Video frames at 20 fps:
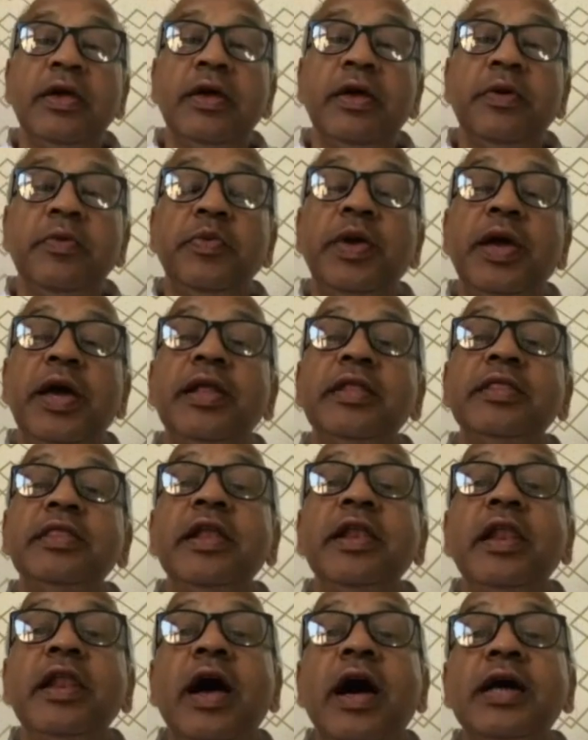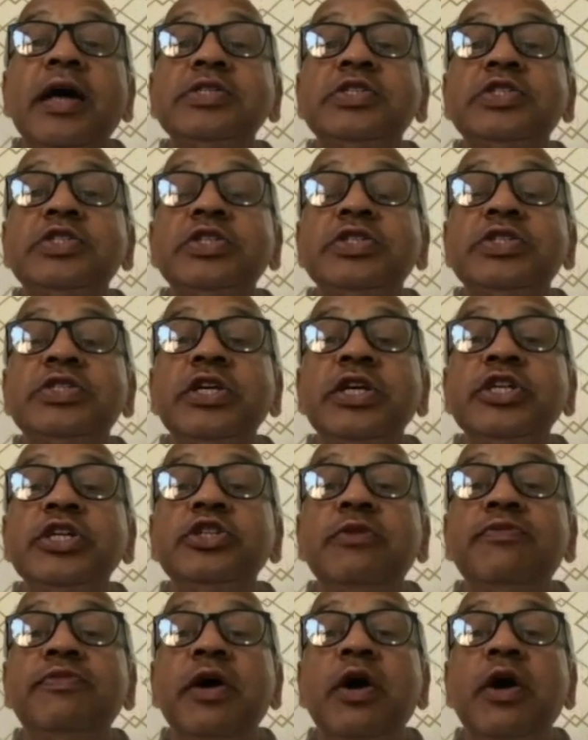We are in the last stage
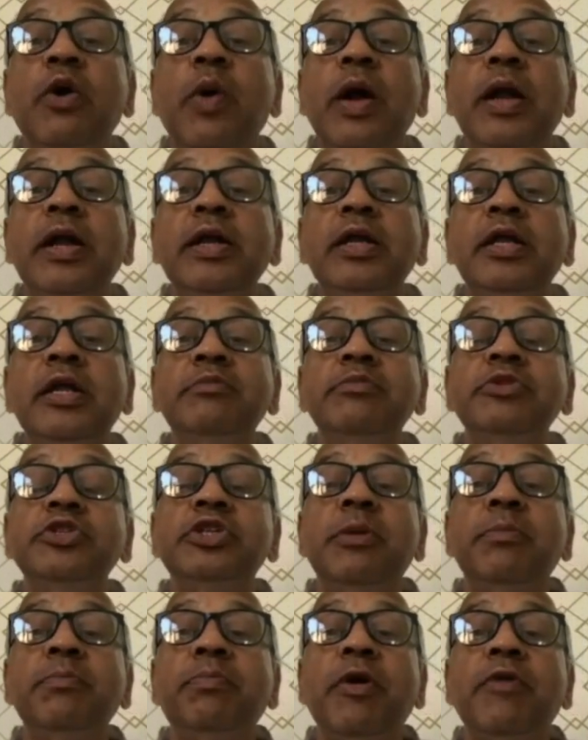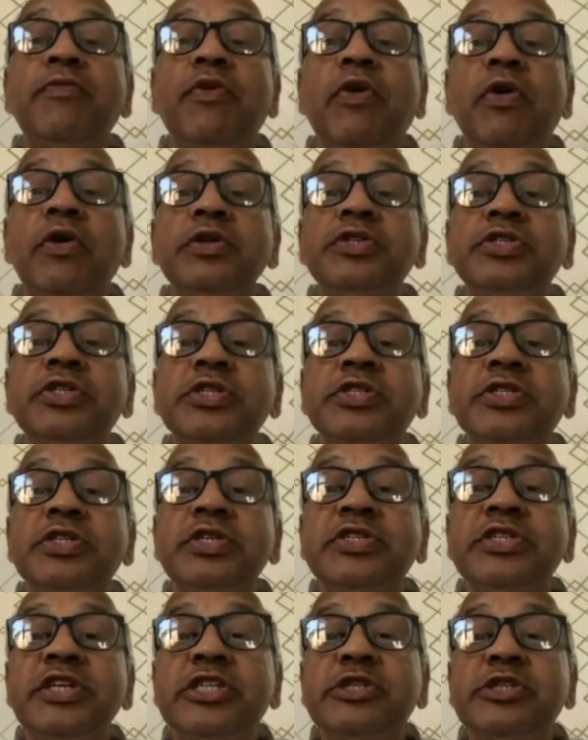of a quantum jump of
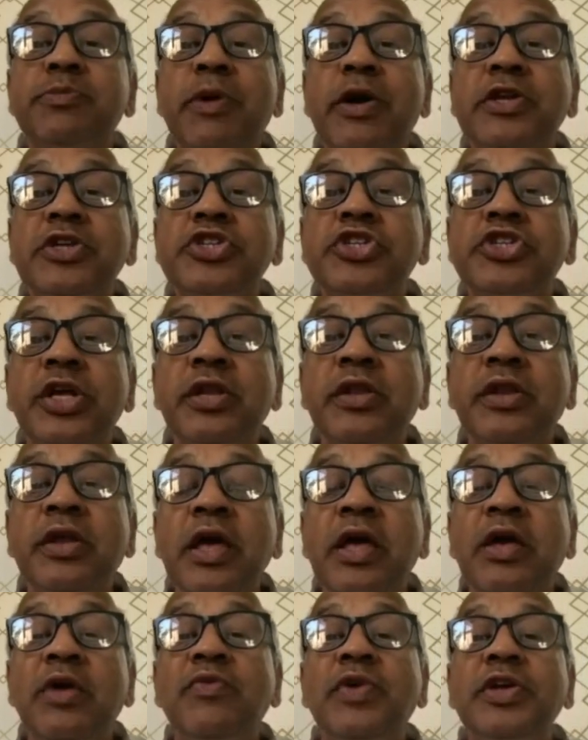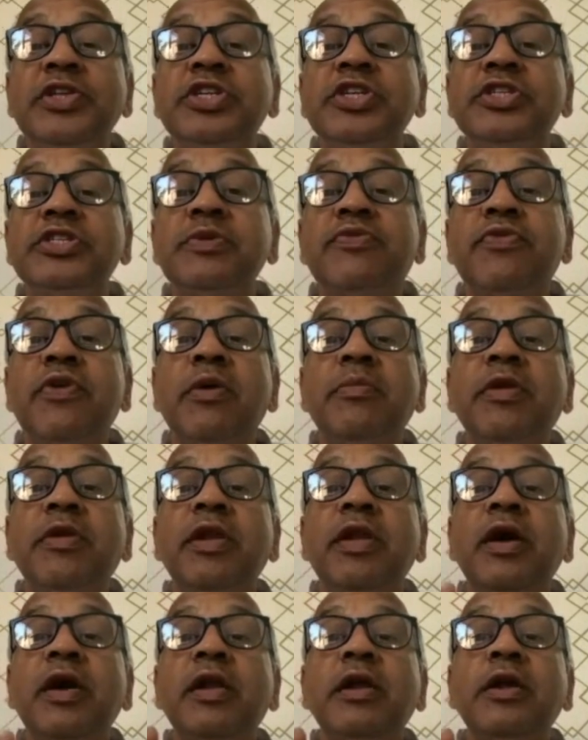consciousness expansion, which is from
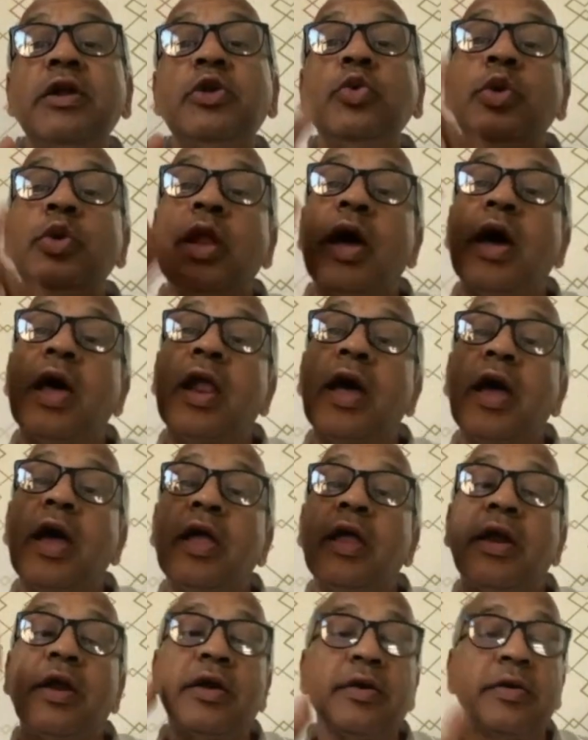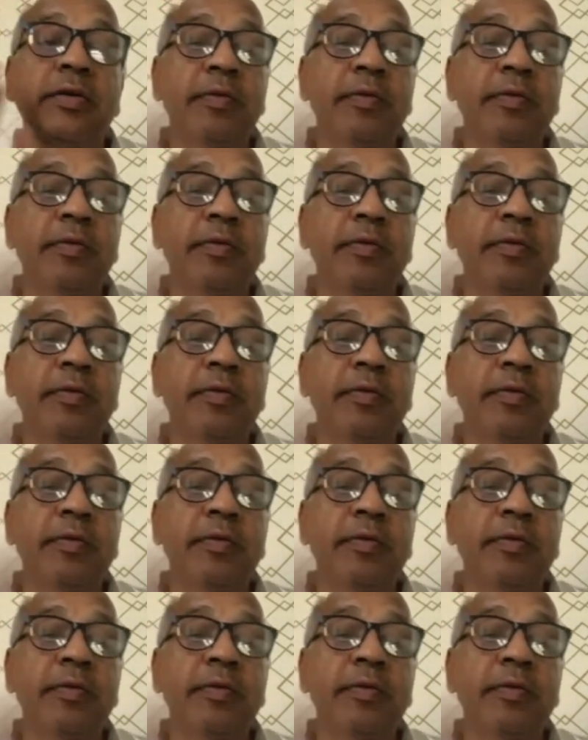Nara to Narayana.